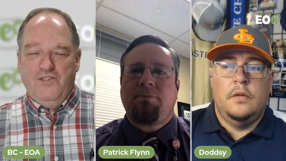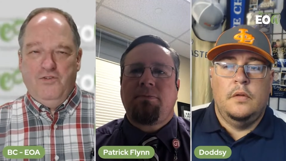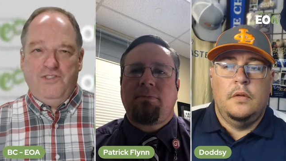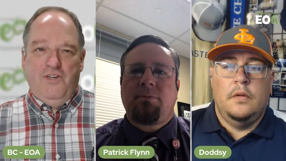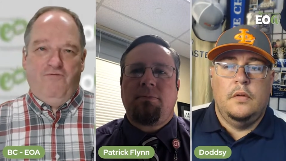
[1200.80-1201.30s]

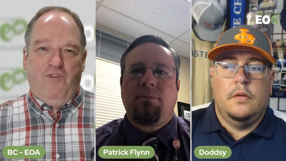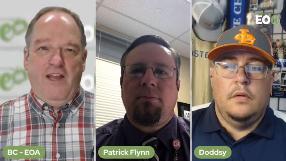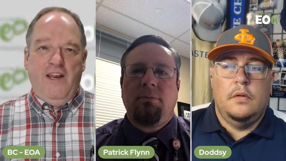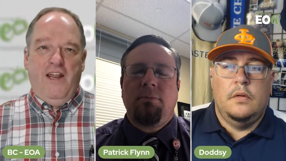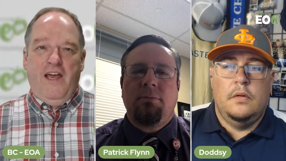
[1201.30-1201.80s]
Speaker 1: So it's a
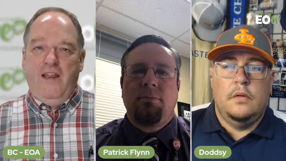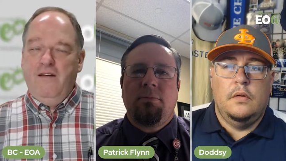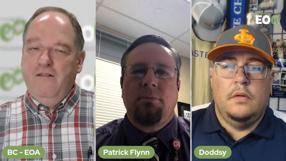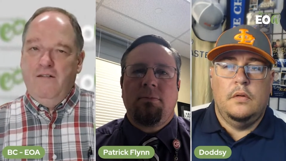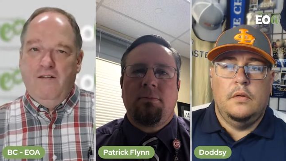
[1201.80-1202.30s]
Friday
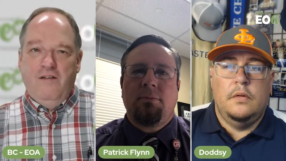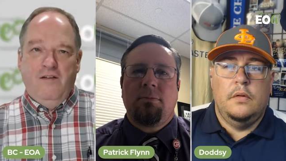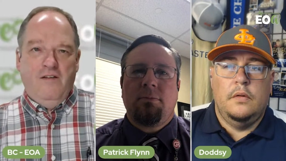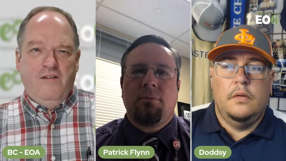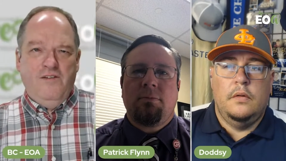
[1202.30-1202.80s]
night,
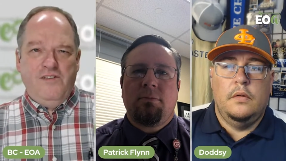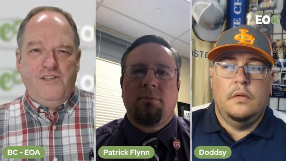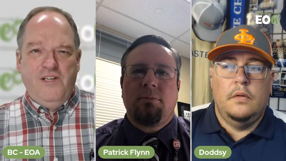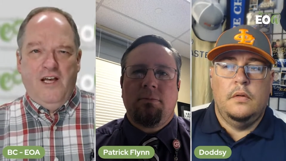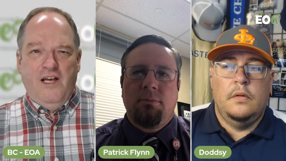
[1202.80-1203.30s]

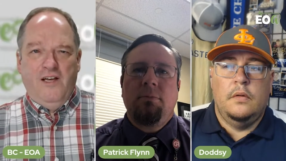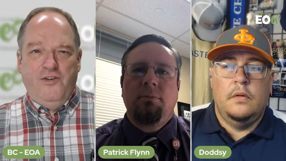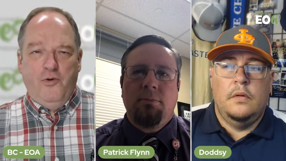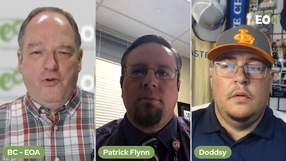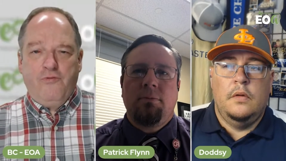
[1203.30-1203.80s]
just uh,
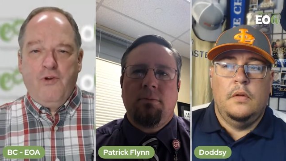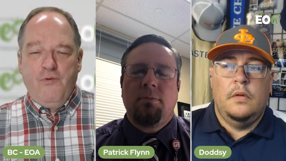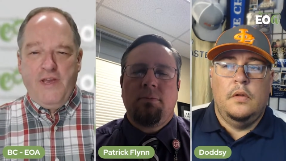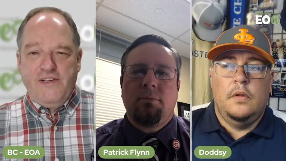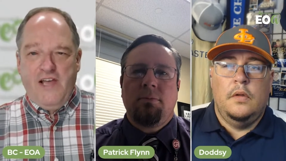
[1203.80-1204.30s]
mm-hmm. two or three
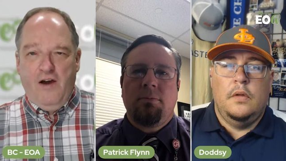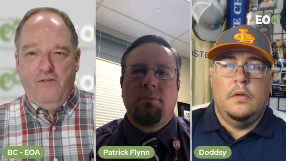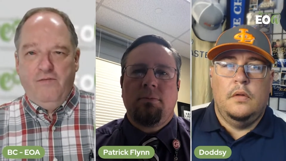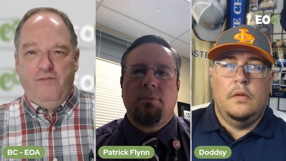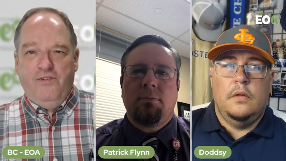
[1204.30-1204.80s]
weeks
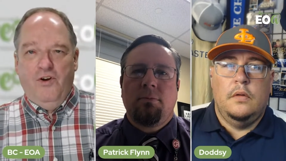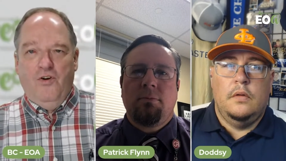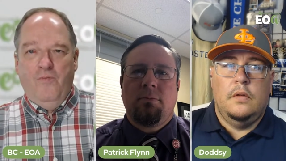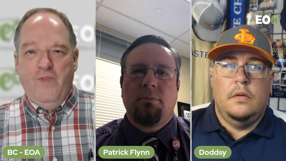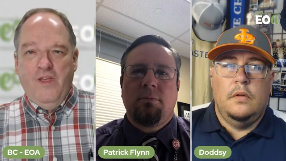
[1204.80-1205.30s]
out.
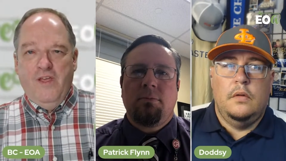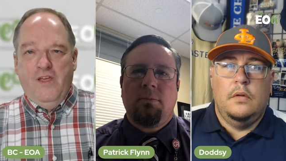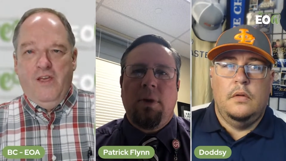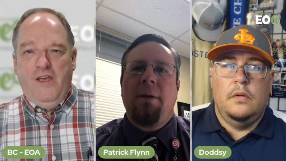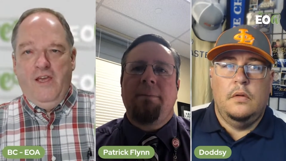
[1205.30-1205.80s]
So,
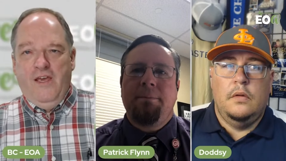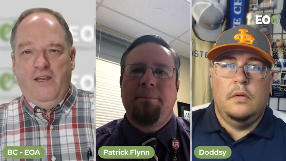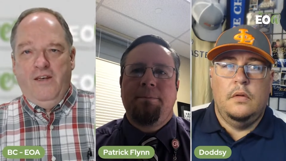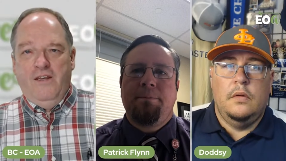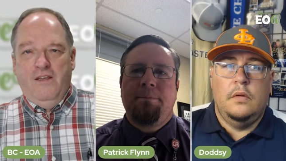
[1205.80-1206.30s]

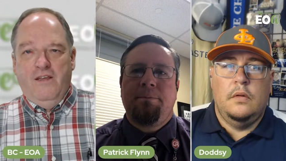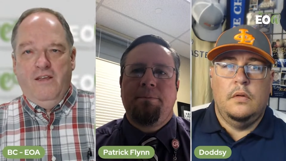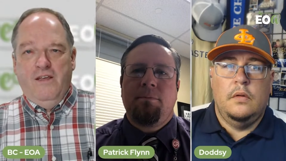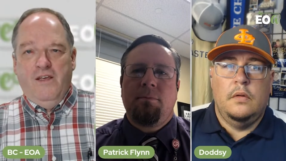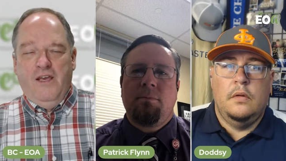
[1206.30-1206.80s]
and
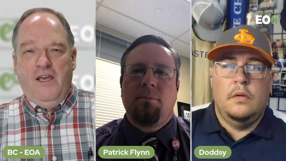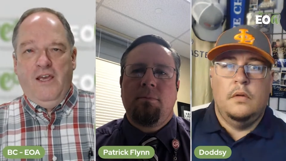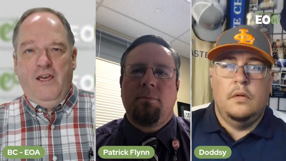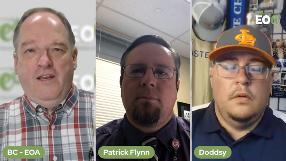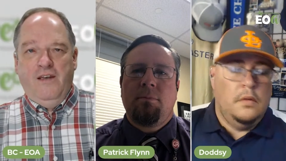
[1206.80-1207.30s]

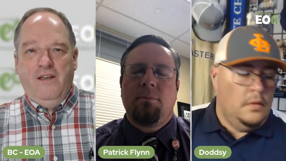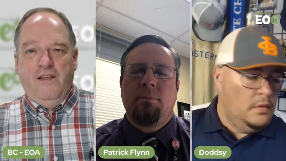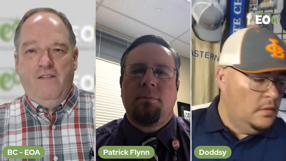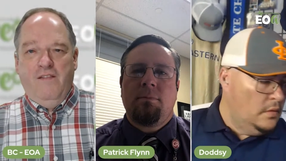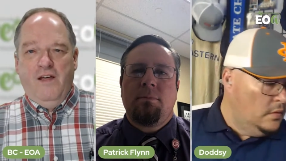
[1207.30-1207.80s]
and
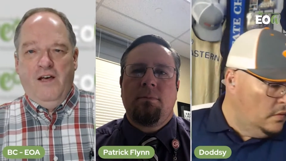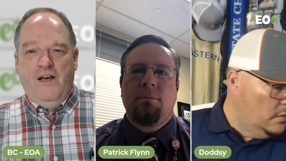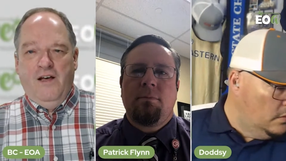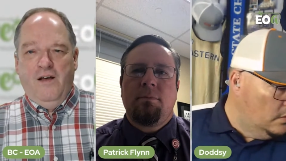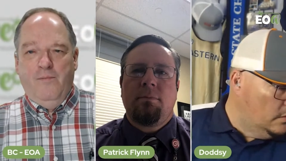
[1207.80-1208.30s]

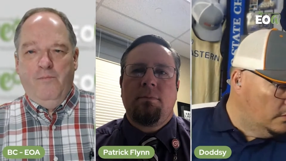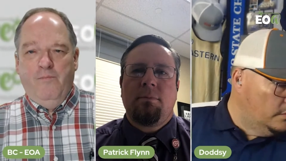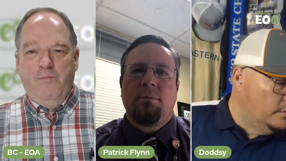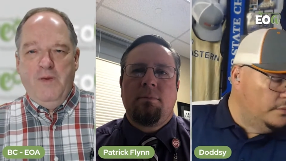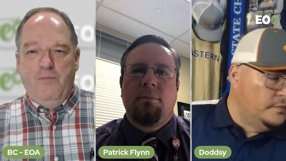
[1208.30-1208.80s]
uh,
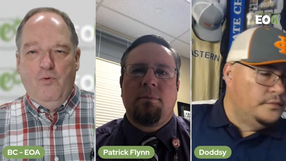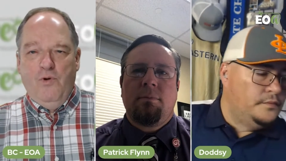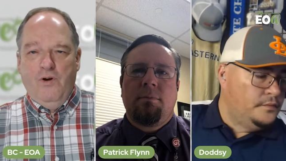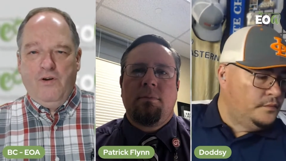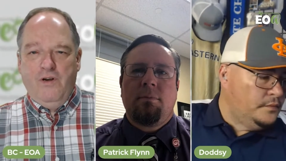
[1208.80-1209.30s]
people
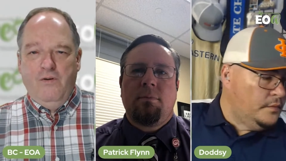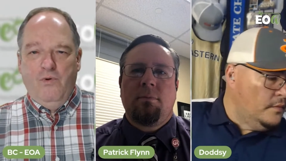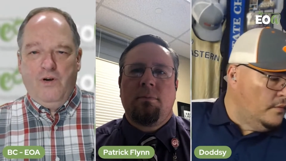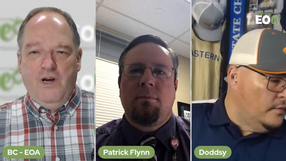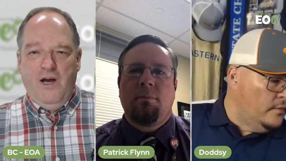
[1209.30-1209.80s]
will
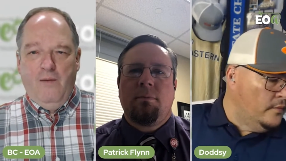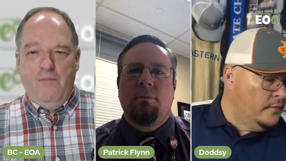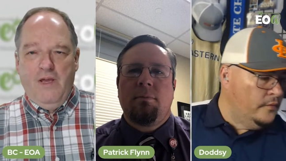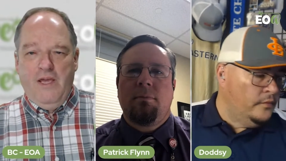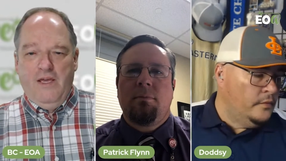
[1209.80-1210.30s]
will
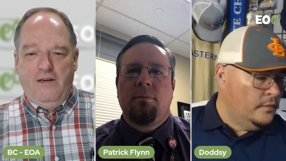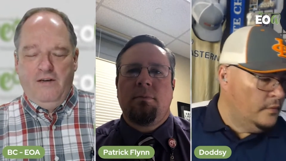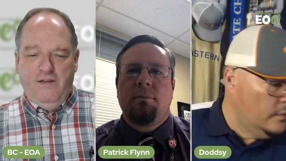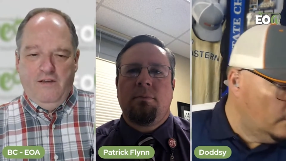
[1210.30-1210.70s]
come and